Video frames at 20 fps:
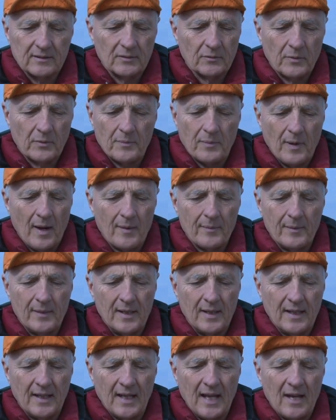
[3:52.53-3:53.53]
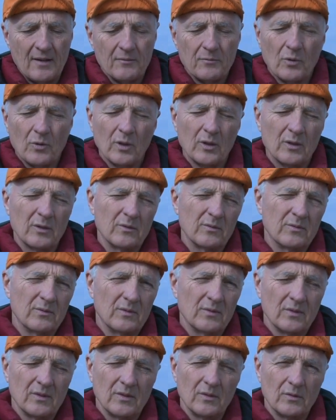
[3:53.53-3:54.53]
We probably didn't have more than
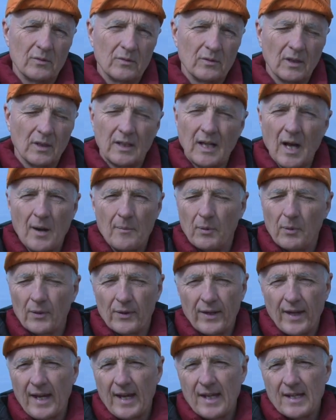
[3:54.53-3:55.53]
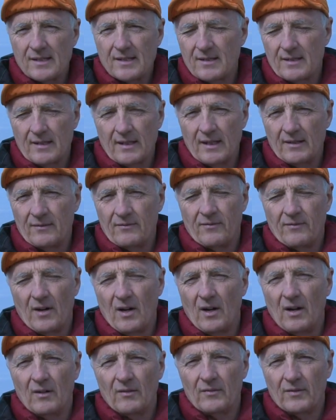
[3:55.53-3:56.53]
a couple days
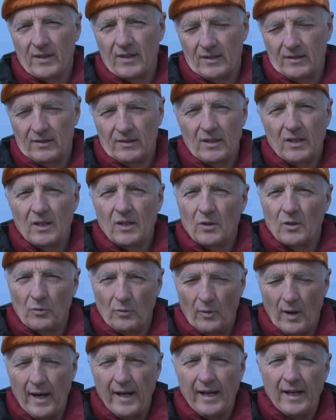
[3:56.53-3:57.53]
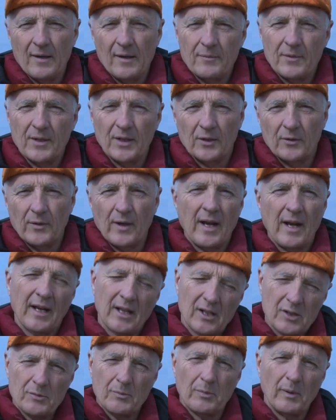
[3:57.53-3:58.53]
involved in writing up the grant,
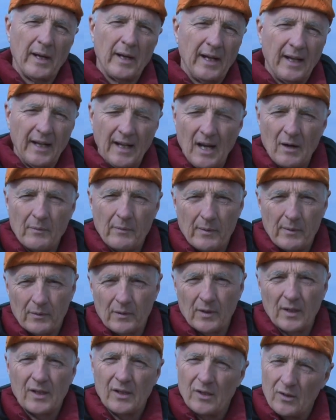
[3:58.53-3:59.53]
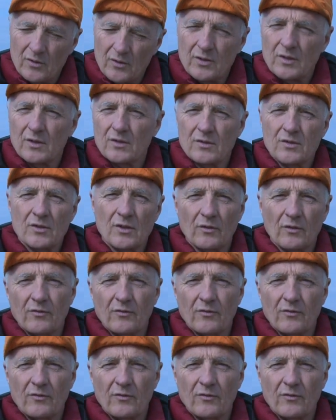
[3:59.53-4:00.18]
explaining how we were going to use it and so